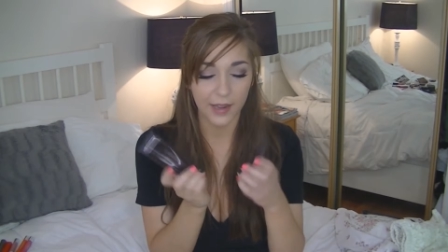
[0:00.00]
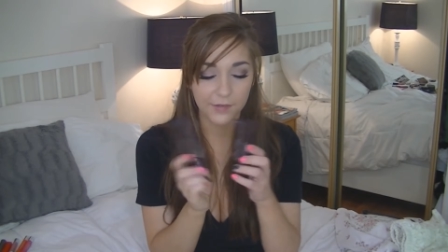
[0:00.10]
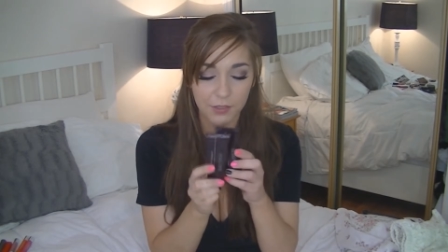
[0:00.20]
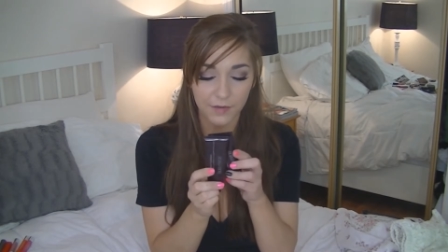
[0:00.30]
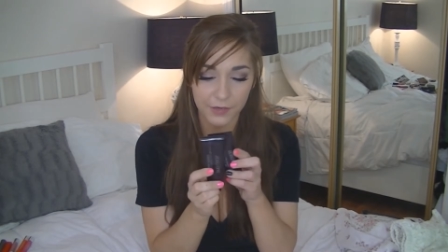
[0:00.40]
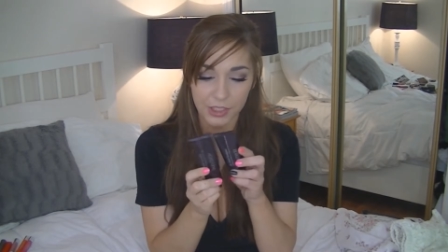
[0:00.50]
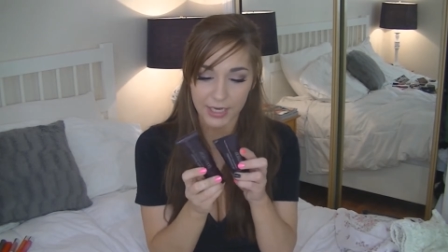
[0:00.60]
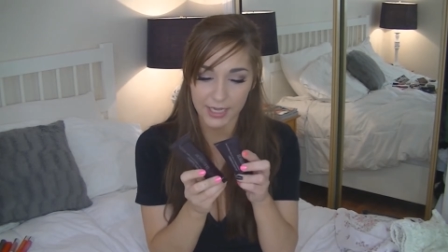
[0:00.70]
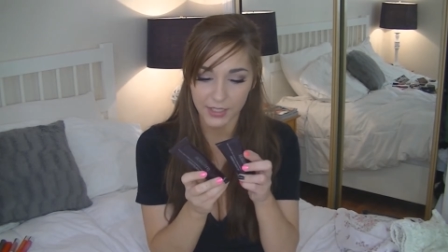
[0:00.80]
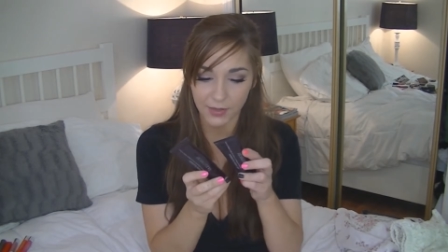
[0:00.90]
I have 2 different
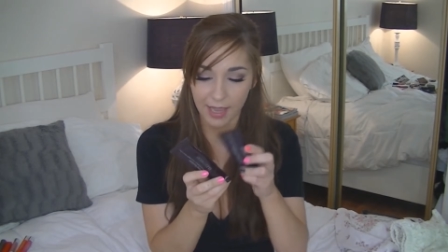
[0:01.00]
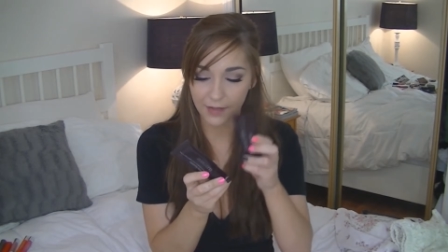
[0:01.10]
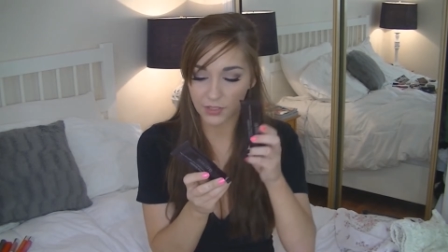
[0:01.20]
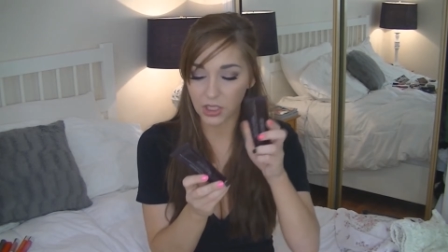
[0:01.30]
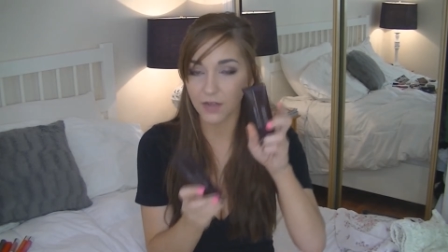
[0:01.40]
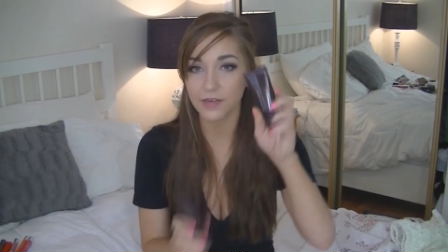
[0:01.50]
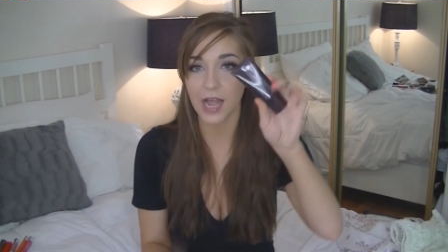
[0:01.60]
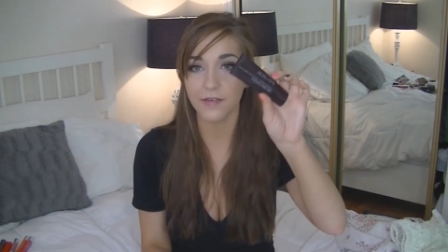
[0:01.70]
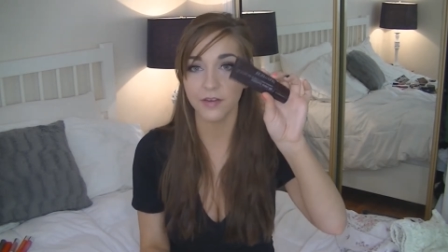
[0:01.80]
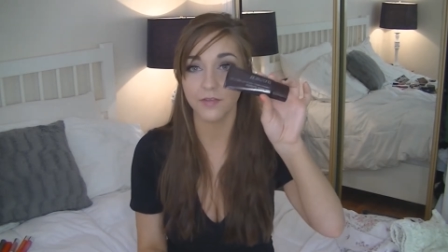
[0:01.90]
shades, so I have Soft
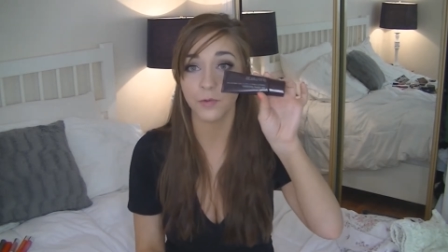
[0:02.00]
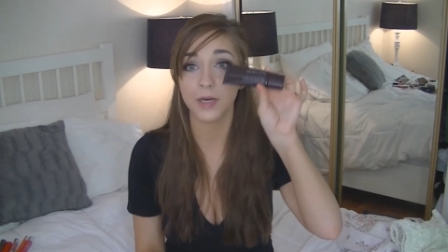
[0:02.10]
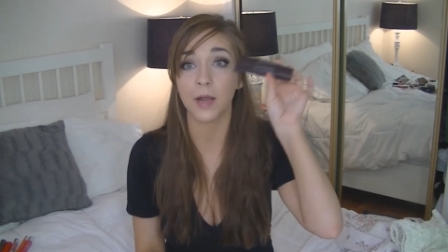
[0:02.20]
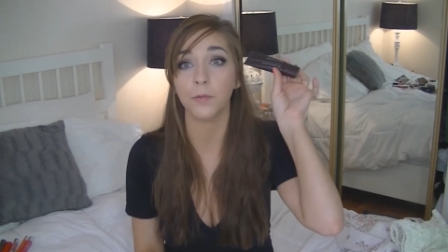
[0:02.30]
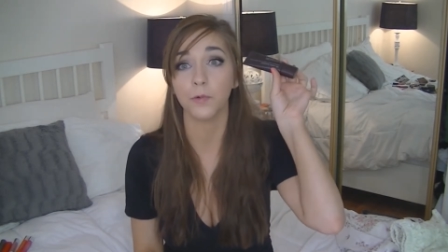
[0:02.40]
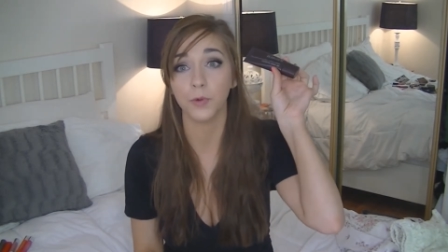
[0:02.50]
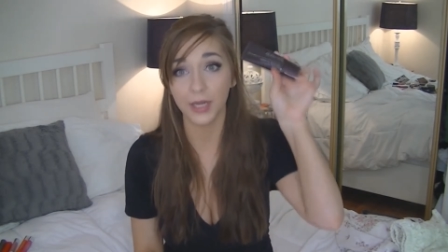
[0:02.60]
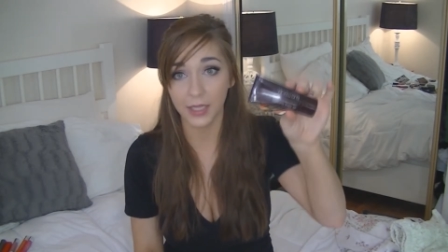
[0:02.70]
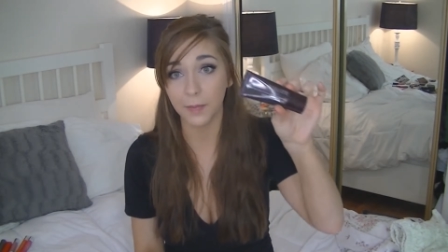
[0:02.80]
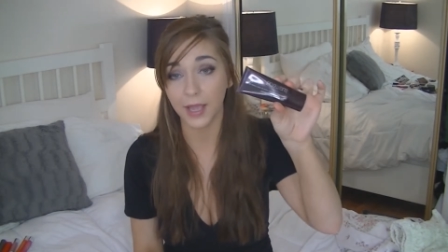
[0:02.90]
Ivory for when I'm
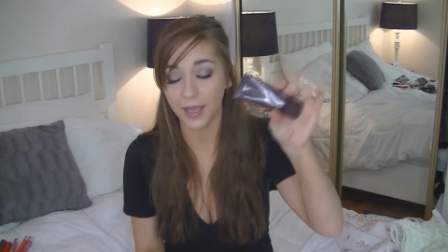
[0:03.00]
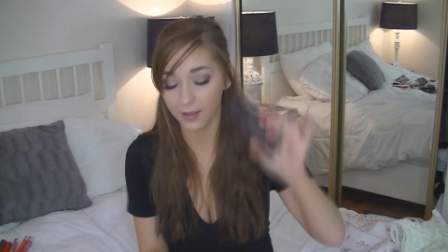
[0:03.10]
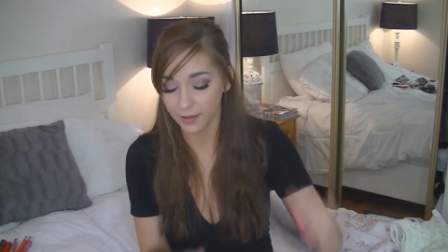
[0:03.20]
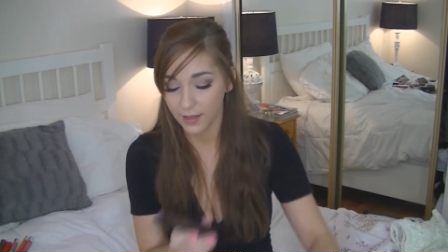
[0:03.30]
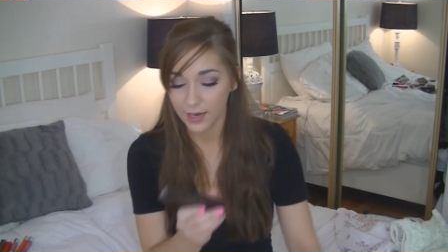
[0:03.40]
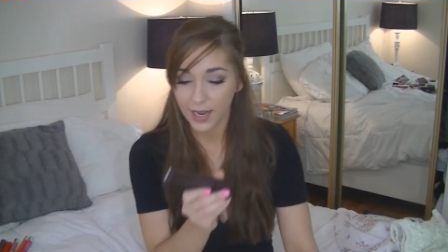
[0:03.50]
really pale,